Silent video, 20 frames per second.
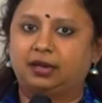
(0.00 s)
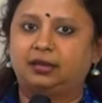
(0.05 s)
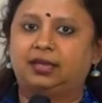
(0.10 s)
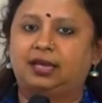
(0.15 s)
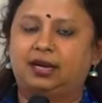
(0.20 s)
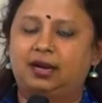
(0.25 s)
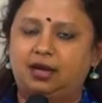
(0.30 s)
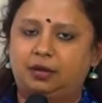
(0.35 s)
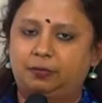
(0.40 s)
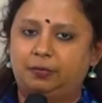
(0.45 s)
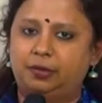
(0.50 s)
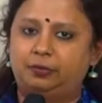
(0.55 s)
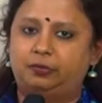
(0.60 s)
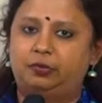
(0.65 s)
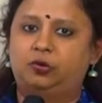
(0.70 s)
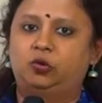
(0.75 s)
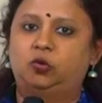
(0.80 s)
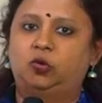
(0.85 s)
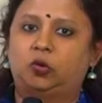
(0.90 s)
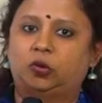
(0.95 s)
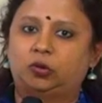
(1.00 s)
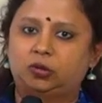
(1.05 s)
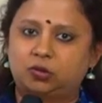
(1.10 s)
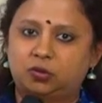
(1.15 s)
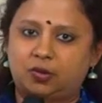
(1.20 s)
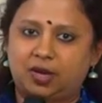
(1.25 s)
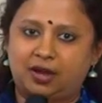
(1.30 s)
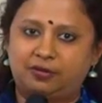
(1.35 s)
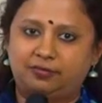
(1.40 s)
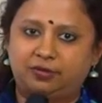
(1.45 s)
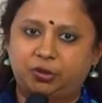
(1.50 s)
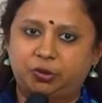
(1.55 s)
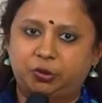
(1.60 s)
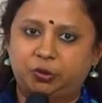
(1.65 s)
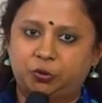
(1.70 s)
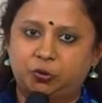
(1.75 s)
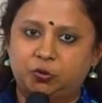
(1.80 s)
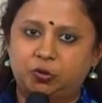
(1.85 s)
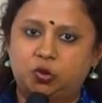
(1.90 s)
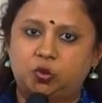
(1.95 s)
there are people who also have
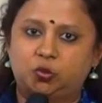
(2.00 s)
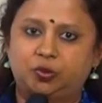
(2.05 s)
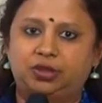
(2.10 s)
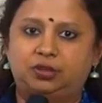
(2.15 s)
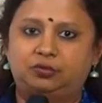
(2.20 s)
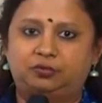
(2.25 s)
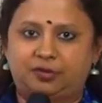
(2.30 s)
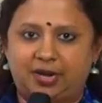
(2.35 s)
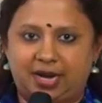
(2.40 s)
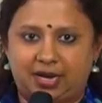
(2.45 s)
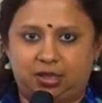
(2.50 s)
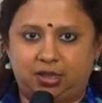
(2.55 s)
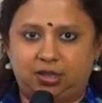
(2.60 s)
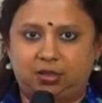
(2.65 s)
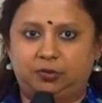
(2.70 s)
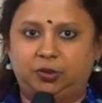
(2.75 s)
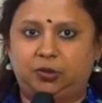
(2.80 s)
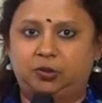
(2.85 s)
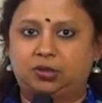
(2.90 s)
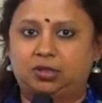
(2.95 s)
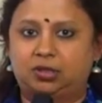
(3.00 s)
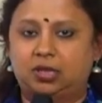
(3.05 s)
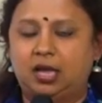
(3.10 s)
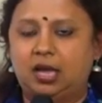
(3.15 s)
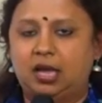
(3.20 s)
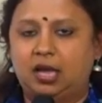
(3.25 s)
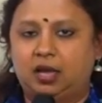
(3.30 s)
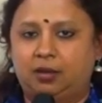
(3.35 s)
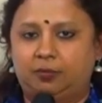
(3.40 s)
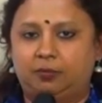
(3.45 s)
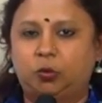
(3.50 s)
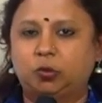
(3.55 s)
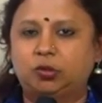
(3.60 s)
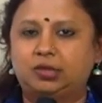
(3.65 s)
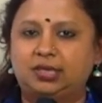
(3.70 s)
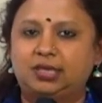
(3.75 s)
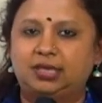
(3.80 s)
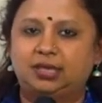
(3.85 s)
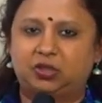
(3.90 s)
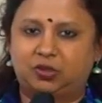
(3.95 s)
issues with friends, because
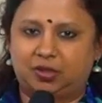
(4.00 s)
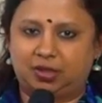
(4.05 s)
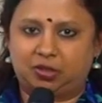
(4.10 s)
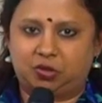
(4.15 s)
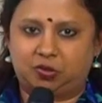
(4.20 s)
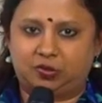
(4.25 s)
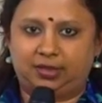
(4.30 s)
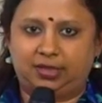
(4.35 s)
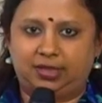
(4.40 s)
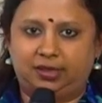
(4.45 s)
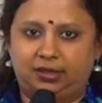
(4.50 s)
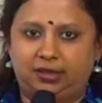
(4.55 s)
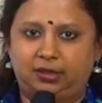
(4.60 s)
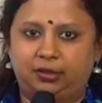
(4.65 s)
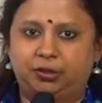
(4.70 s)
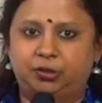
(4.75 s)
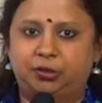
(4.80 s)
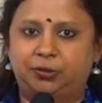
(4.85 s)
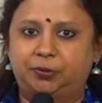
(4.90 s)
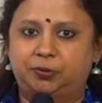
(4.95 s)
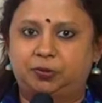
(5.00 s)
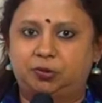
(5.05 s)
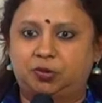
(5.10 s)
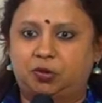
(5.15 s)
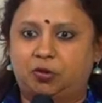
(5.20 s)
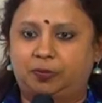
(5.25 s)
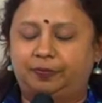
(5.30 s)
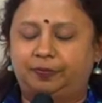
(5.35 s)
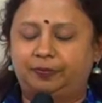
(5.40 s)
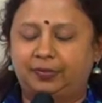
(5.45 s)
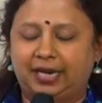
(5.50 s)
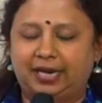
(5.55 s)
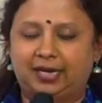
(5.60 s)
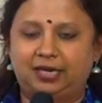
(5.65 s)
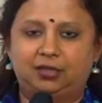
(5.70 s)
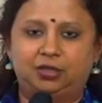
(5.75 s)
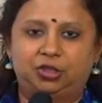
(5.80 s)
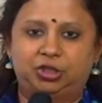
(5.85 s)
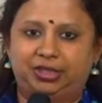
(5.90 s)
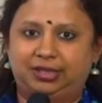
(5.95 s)
mostly trust-related issues or
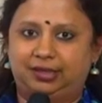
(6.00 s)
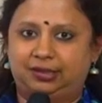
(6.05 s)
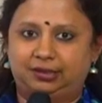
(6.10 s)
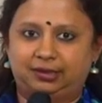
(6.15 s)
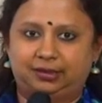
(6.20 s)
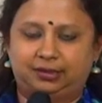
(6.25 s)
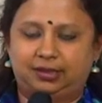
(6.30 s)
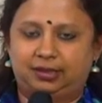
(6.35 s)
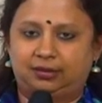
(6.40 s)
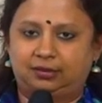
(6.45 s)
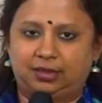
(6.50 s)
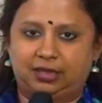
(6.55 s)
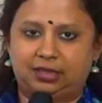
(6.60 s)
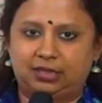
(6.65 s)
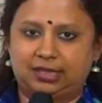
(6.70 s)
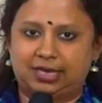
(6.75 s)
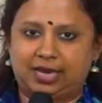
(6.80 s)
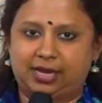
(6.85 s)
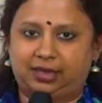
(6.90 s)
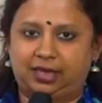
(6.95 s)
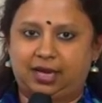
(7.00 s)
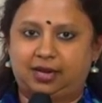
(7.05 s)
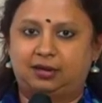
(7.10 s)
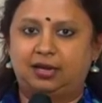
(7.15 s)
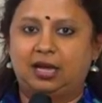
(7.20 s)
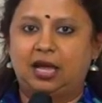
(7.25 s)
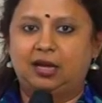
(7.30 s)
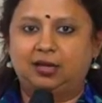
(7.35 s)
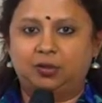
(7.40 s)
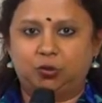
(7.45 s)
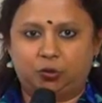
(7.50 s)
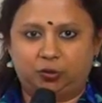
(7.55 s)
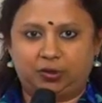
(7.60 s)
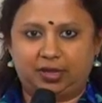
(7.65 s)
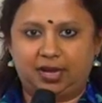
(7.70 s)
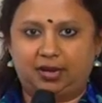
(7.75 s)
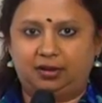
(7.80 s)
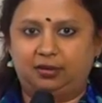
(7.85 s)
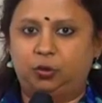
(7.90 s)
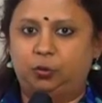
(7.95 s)
getting cheated and things like that. So
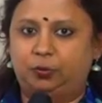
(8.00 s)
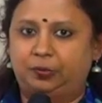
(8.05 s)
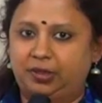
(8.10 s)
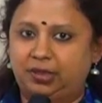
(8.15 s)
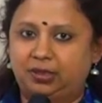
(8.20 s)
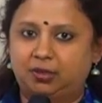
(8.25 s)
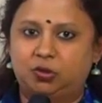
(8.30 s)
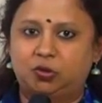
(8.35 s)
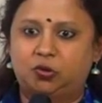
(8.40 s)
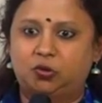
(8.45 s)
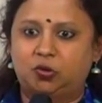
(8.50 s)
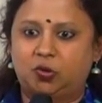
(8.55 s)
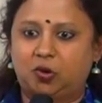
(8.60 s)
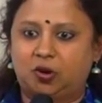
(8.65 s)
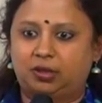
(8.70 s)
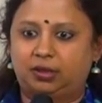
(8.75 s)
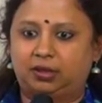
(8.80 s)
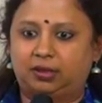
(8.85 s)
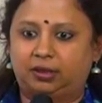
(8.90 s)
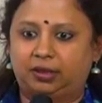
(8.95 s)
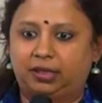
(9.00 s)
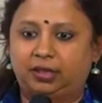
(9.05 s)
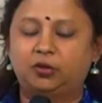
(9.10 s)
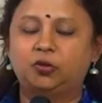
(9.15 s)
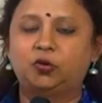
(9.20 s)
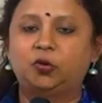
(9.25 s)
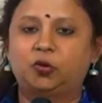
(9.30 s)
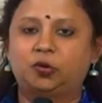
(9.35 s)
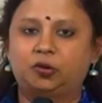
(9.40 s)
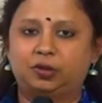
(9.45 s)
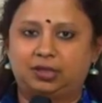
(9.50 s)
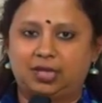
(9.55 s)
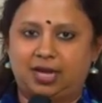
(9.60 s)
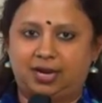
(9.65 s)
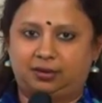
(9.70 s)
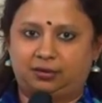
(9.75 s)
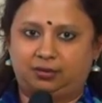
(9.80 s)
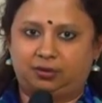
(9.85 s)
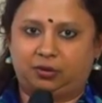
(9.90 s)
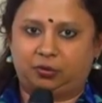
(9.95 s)
then you please do not ignore
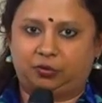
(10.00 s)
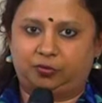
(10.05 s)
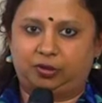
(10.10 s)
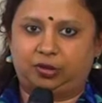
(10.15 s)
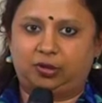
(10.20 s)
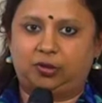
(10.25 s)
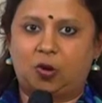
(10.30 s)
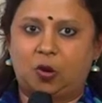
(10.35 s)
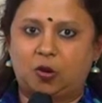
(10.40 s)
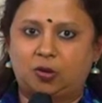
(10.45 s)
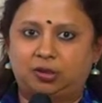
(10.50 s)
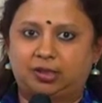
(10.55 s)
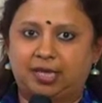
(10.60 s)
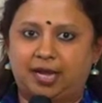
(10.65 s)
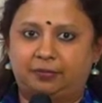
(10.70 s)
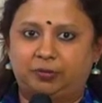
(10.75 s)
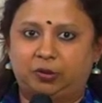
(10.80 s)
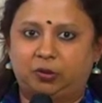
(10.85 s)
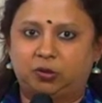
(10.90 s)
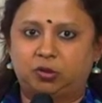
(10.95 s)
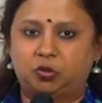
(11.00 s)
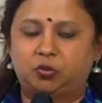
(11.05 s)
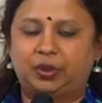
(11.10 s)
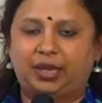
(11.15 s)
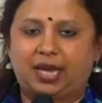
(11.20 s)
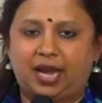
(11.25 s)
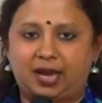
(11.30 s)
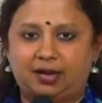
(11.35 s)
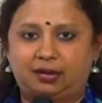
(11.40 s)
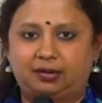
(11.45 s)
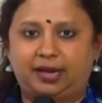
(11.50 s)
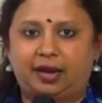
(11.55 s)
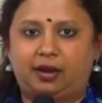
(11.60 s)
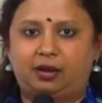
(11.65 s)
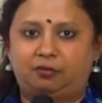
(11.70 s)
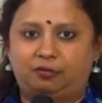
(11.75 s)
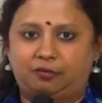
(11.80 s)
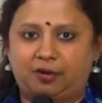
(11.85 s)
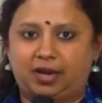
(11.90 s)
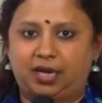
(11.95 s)
that for a long time, because we can
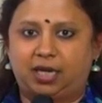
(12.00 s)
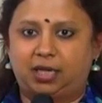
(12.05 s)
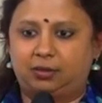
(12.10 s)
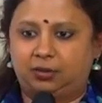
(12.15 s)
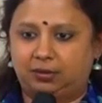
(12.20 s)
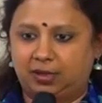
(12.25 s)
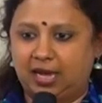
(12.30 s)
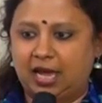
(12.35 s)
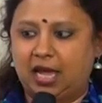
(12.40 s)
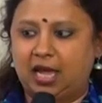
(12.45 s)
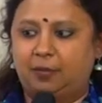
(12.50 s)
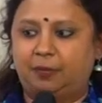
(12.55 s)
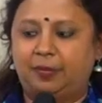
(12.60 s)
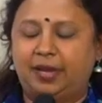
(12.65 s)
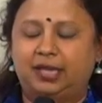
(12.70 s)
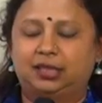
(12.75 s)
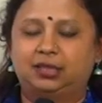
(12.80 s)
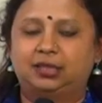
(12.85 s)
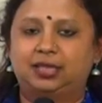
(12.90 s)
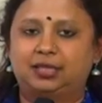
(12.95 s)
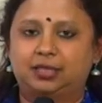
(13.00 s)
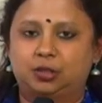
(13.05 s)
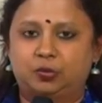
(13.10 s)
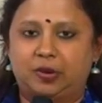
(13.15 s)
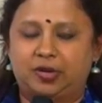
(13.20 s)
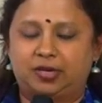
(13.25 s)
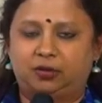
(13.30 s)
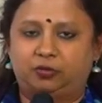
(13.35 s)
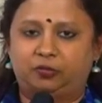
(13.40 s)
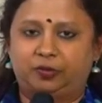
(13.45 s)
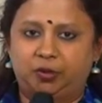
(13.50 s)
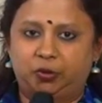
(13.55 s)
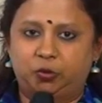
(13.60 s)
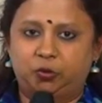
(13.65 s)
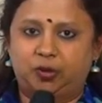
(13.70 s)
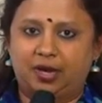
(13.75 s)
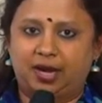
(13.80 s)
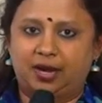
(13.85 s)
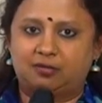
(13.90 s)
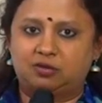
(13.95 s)
rectify and make things better. We
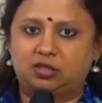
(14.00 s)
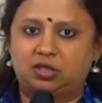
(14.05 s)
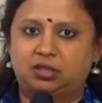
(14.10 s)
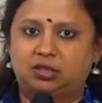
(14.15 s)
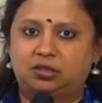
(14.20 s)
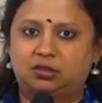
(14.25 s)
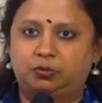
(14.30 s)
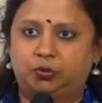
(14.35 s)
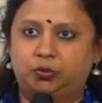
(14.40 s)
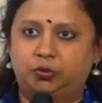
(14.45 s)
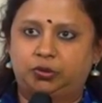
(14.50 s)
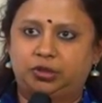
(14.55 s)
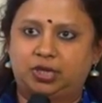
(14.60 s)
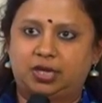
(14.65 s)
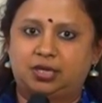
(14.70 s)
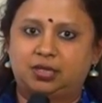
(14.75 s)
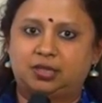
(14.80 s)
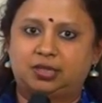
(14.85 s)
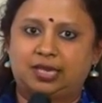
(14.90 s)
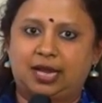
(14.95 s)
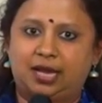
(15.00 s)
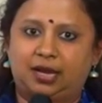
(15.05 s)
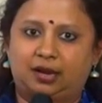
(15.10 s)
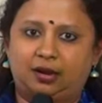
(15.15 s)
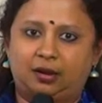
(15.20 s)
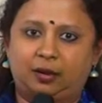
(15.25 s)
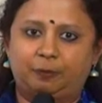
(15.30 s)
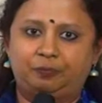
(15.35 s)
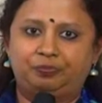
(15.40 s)
do have certain poojas, like